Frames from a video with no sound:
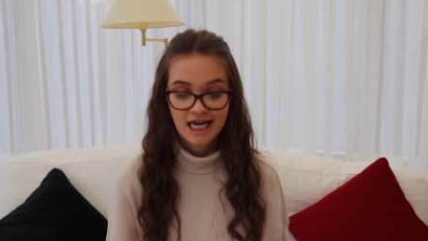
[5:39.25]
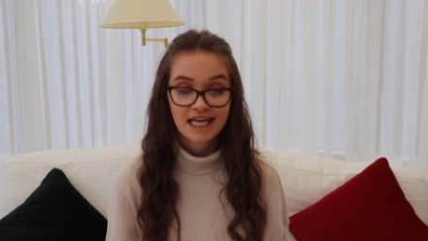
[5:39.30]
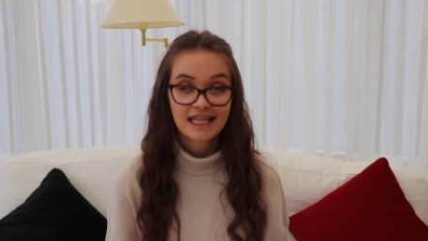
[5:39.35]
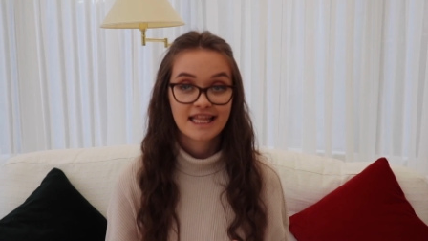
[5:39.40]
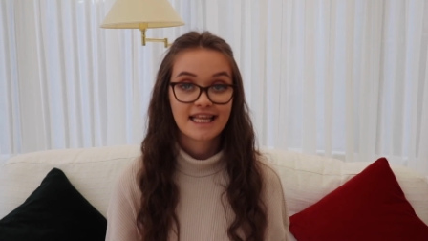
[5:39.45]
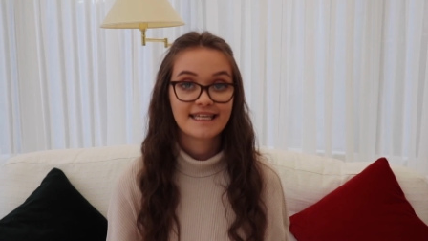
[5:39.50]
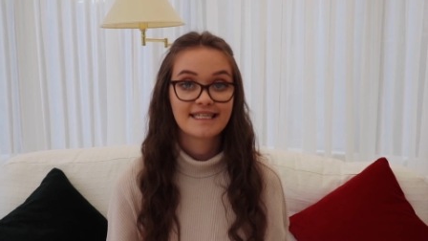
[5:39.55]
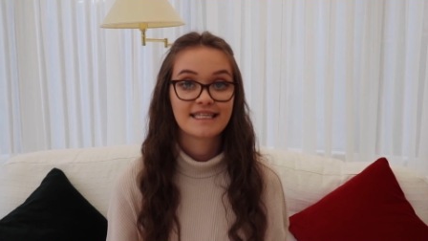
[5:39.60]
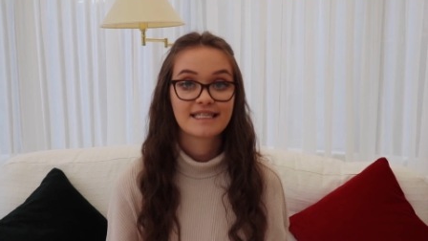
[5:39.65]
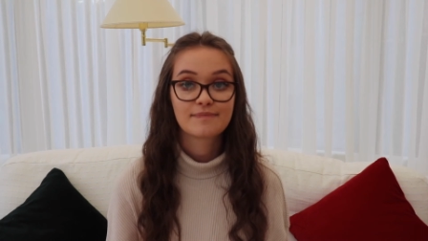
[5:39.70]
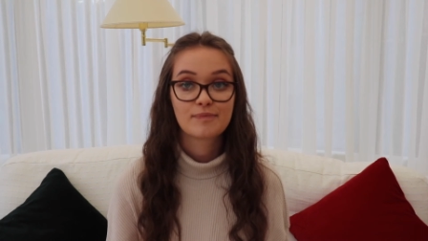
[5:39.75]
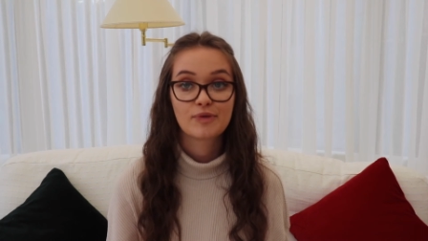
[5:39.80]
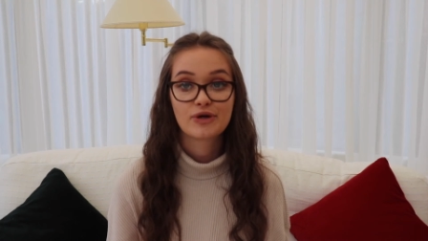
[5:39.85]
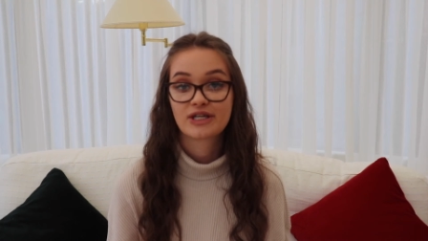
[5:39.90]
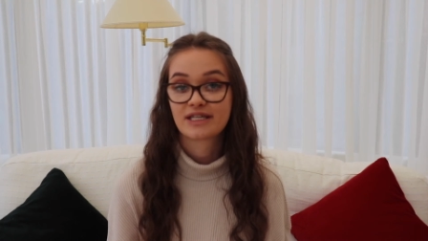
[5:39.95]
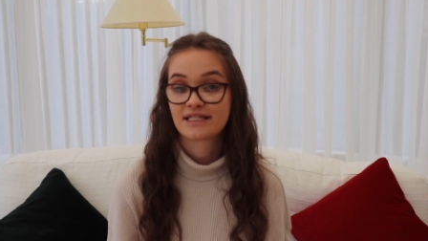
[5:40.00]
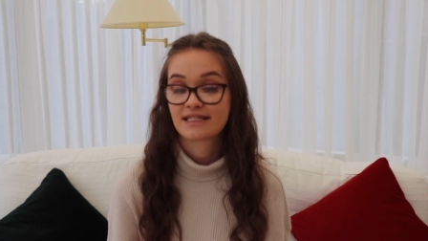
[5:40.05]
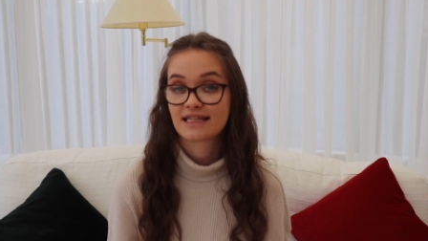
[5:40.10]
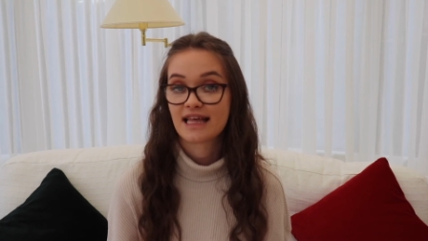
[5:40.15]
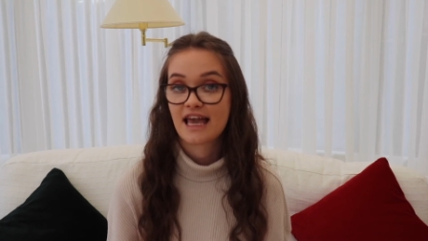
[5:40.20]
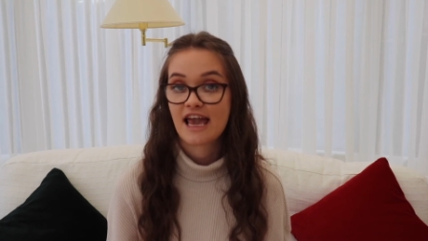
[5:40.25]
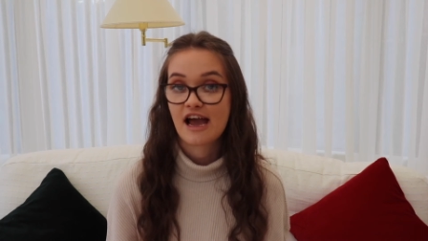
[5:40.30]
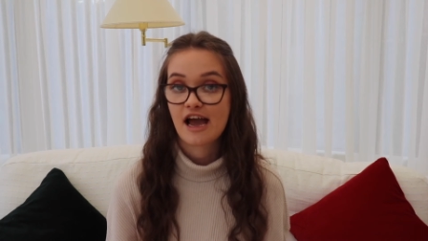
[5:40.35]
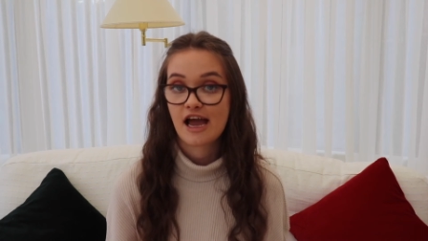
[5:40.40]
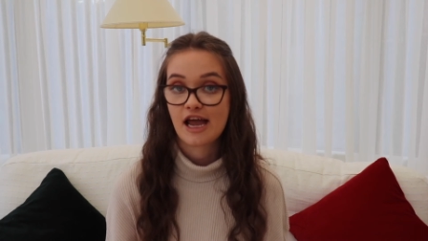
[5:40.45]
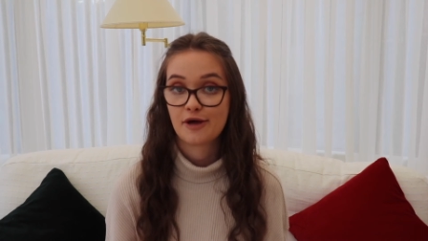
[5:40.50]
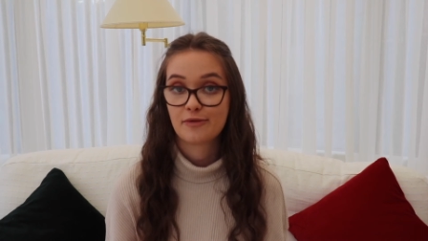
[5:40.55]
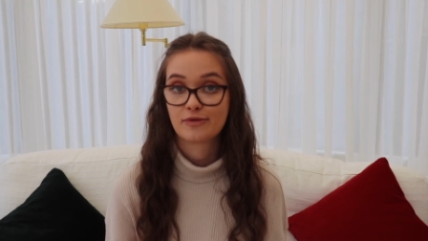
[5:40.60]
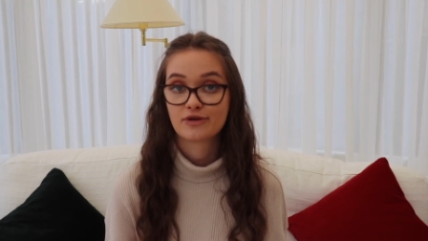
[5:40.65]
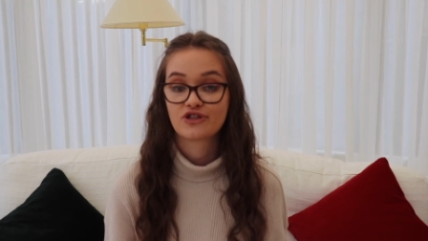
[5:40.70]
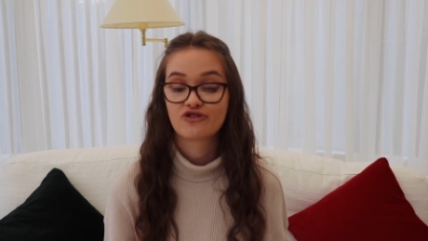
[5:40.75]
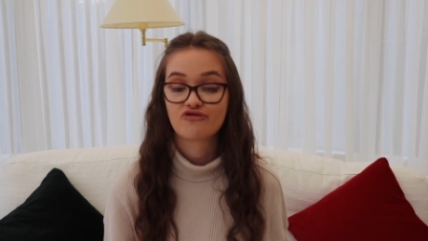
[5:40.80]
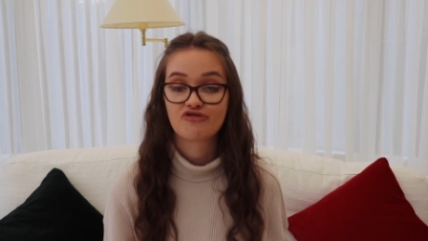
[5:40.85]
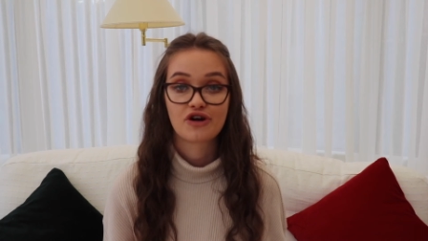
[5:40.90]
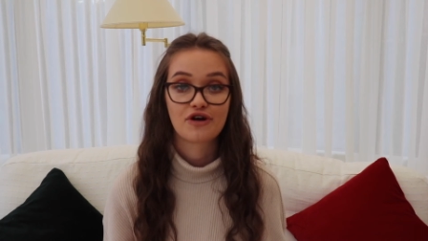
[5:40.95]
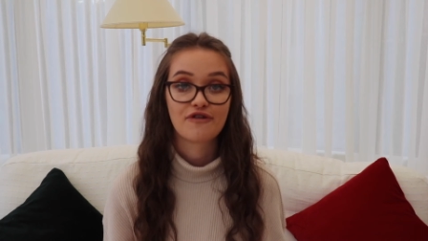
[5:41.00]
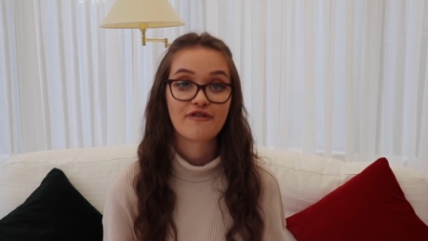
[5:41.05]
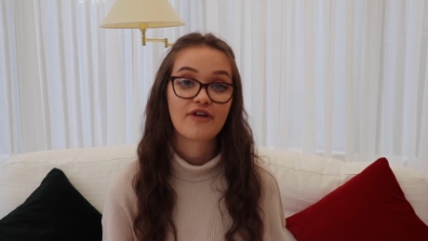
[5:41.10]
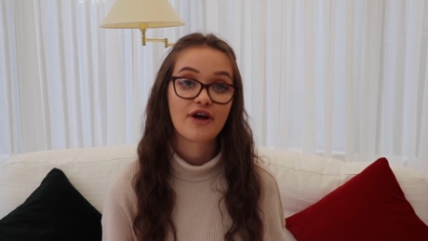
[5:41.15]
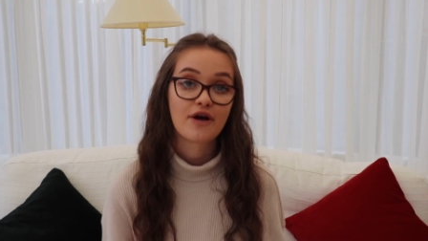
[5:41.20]
This is because they are able to
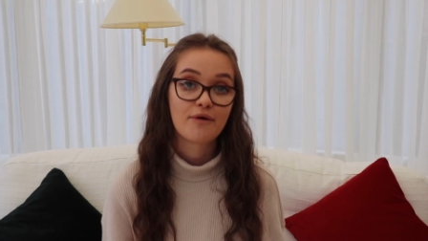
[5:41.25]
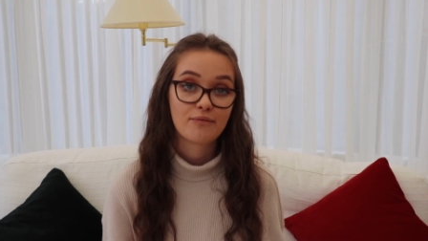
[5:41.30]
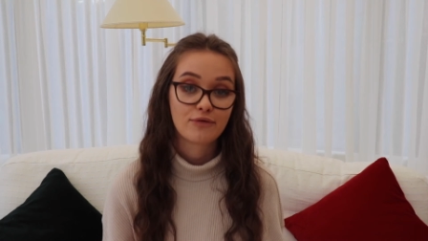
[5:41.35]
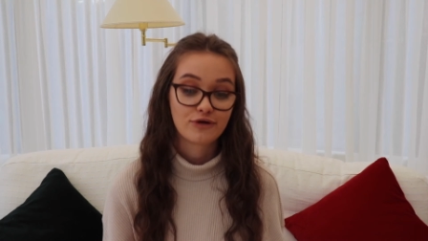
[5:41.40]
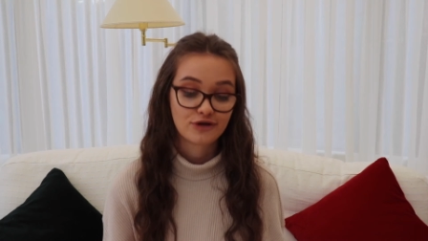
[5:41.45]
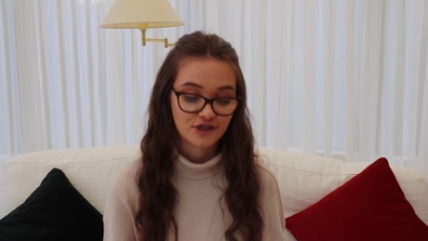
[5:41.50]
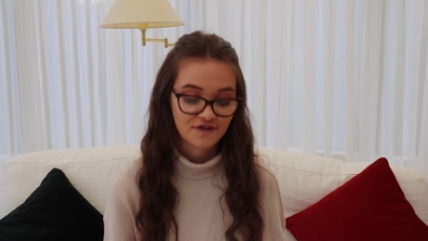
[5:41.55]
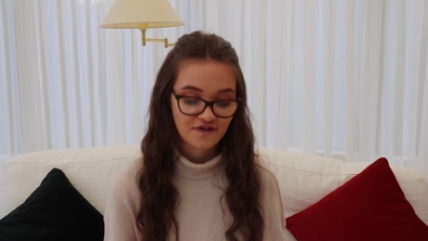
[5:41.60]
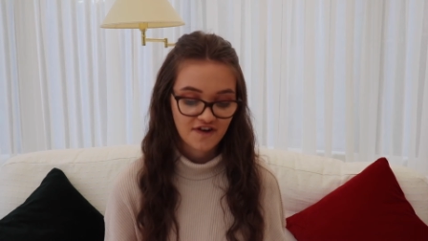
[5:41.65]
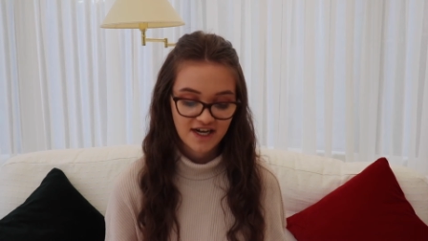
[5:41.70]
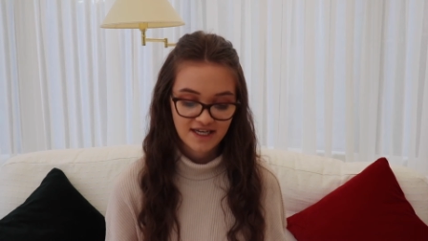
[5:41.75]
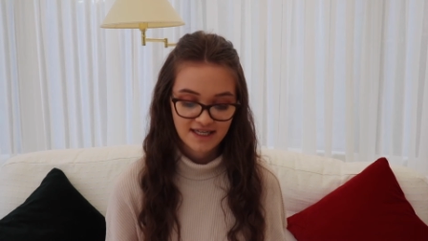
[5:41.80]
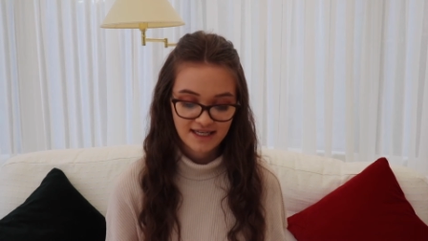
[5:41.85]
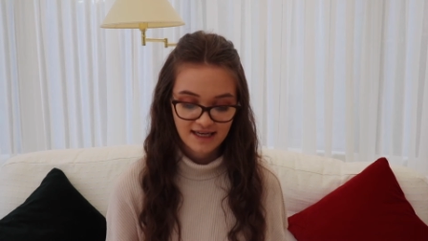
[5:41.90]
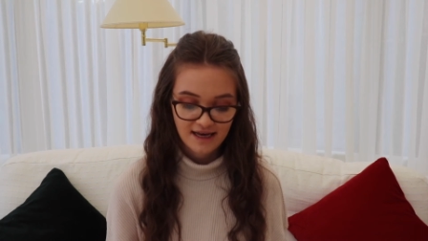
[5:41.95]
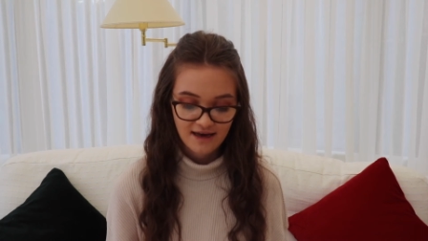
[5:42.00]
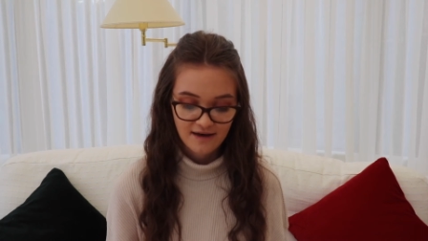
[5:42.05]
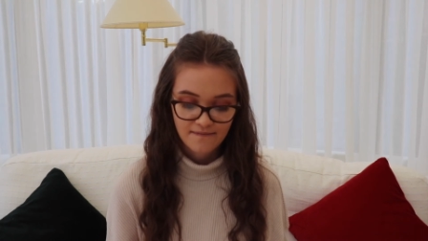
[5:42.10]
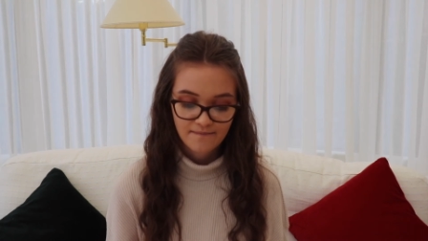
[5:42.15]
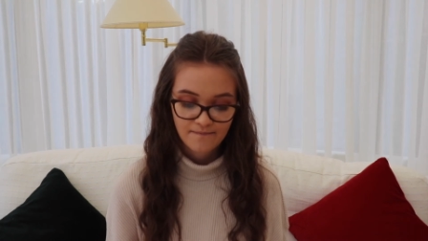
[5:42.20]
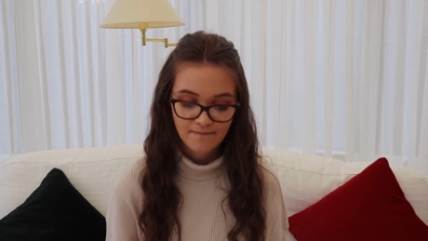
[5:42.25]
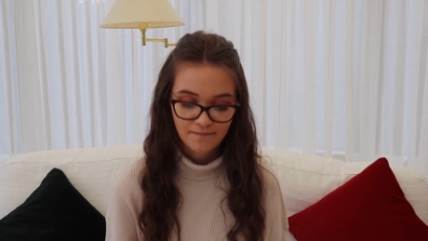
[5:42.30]
recover much faster.